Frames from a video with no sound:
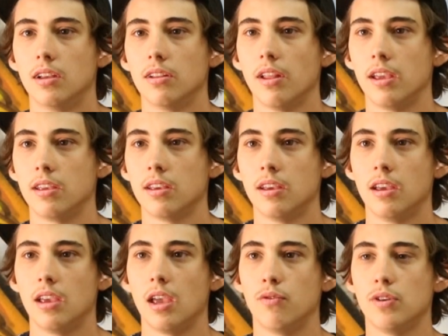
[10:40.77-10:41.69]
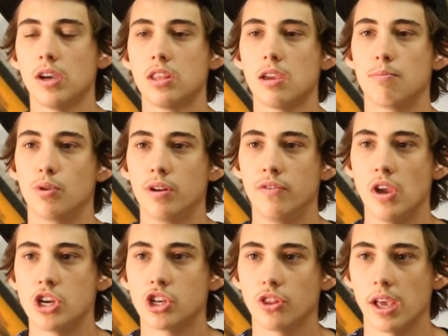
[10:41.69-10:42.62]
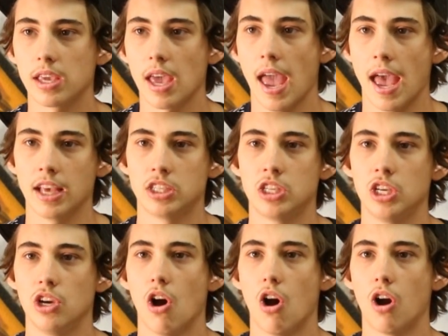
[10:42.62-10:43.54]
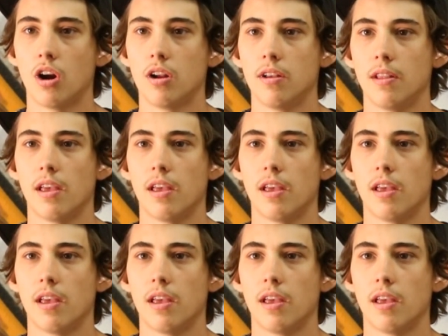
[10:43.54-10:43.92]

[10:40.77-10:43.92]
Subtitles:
Like if we had the abbreviation like STR